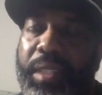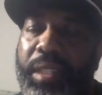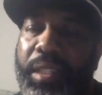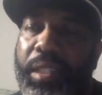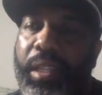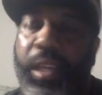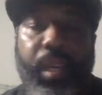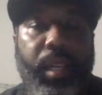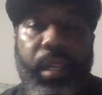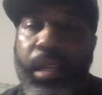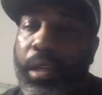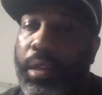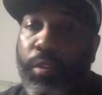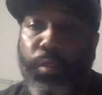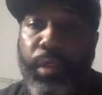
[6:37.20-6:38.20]
yeah,
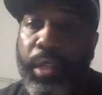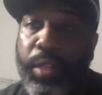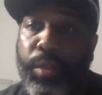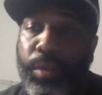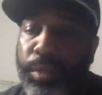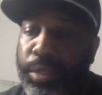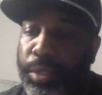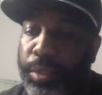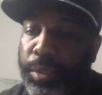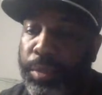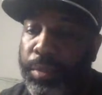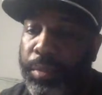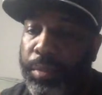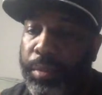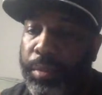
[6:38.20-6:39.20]
really cool dude.
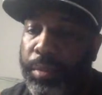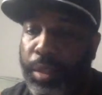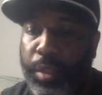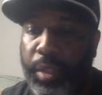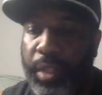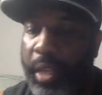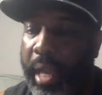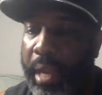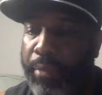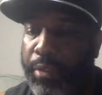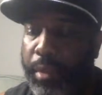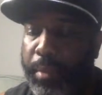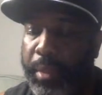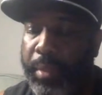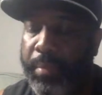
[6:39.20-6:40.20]
Learned a lot
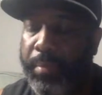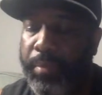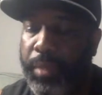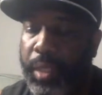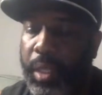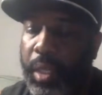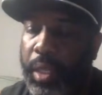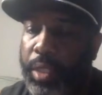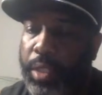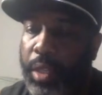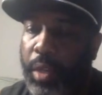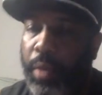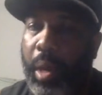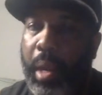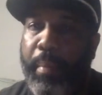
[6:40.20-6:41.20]
from him.
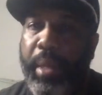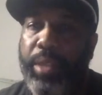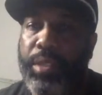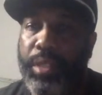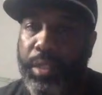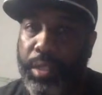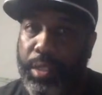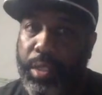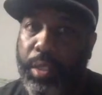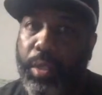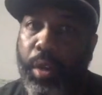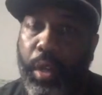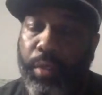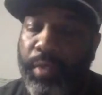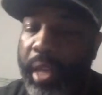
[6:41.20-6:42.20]
So I basically just took
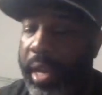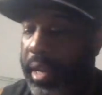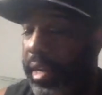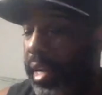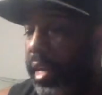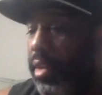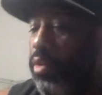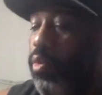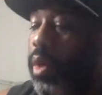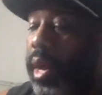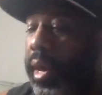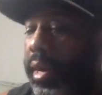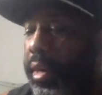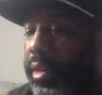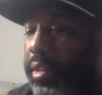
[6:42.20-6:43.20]
all of that and I
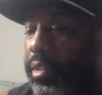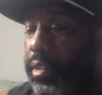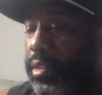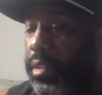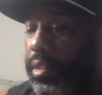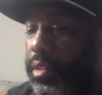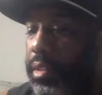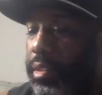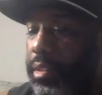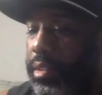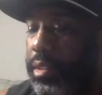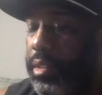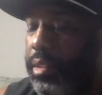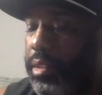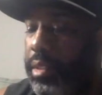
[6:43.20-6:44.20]
acquired
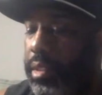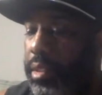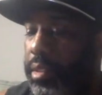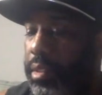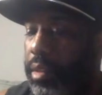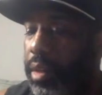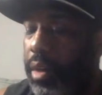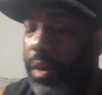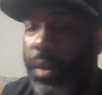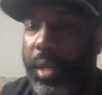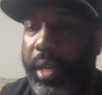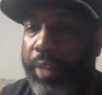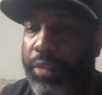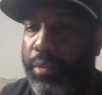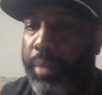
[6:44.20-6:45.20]
all that
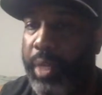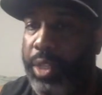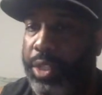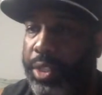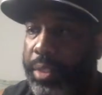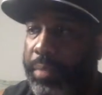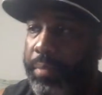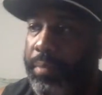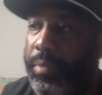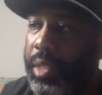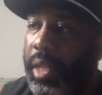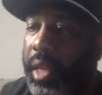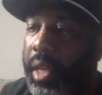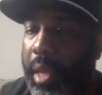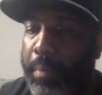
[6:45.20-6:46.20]
information
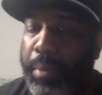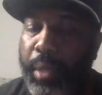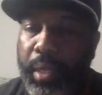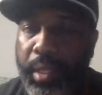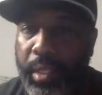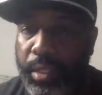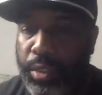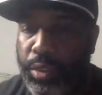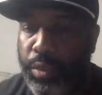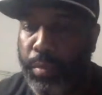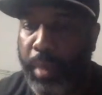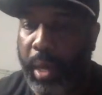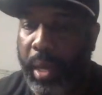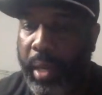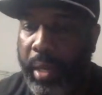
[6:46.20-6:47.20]
and put it into
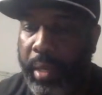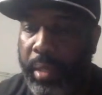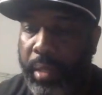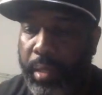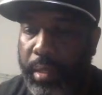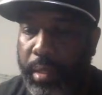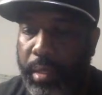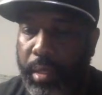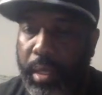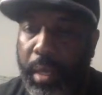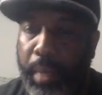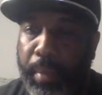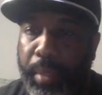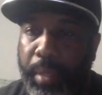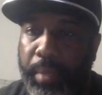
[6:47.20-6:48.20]
my
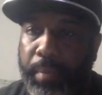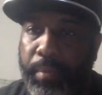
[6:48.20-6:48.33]
company.